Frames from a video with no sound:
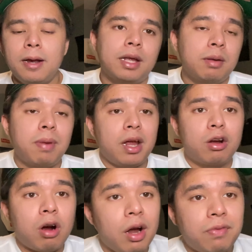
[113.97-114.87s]
I can buy a
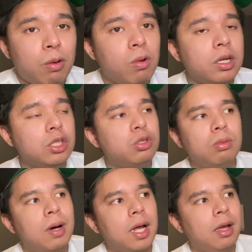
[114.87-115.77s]
car if I wanted to,
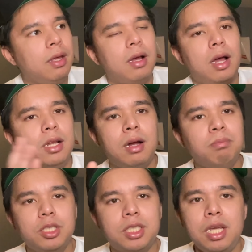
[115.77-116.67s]
but I'm
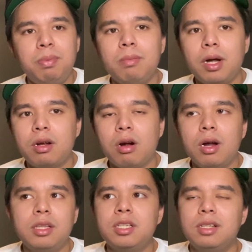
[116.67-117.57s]
just keeping my car
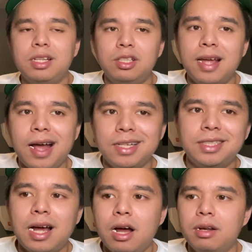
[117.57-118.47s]
until it dies
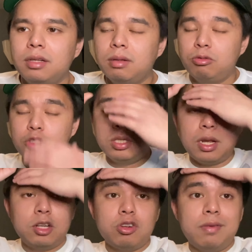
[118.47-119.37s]
down, until
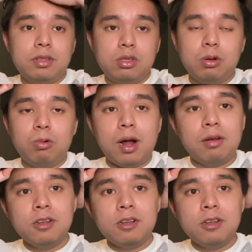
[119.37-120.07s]
I drive it to the ground.